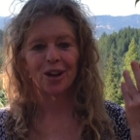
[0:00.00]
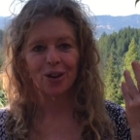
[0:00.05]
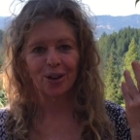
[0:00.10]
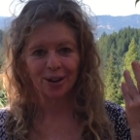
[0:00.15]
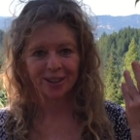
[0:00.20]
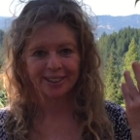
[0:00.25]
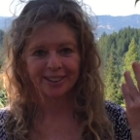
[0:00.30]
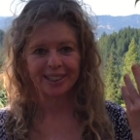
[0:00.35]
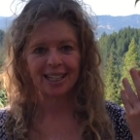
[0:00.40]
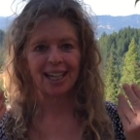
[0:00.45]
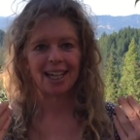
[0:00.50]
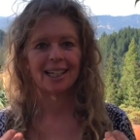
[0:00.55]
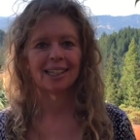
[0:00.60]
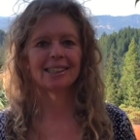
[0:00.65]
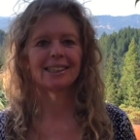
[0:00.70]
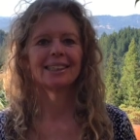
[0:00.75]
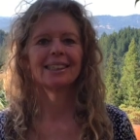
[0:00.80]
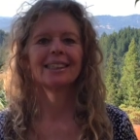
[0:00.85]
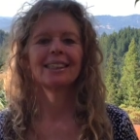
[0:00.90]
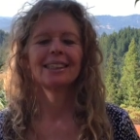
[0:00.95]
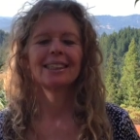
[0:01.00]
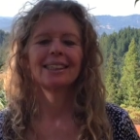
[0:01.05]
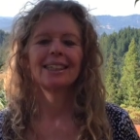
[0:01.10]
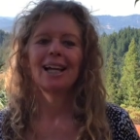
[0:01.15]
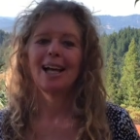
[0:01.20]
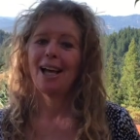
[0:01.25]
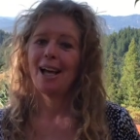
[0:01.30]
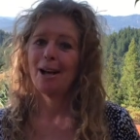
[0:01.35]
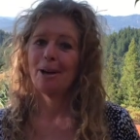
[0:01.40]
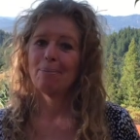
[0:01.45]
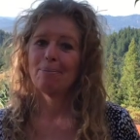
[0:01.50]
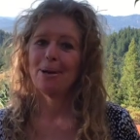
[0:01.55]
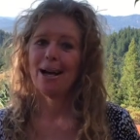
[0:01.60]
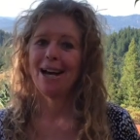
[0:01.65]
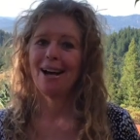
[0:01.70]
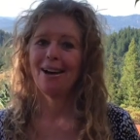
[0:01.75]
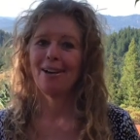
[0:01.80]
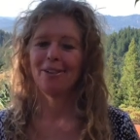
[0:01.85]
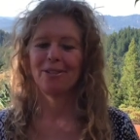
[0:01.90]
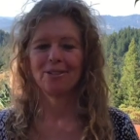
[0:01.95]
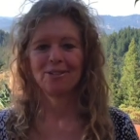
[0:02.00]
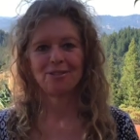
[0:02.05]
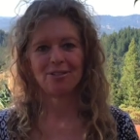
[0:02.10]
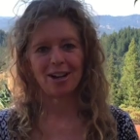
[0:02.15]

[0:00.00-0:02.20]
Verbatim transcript: cortex about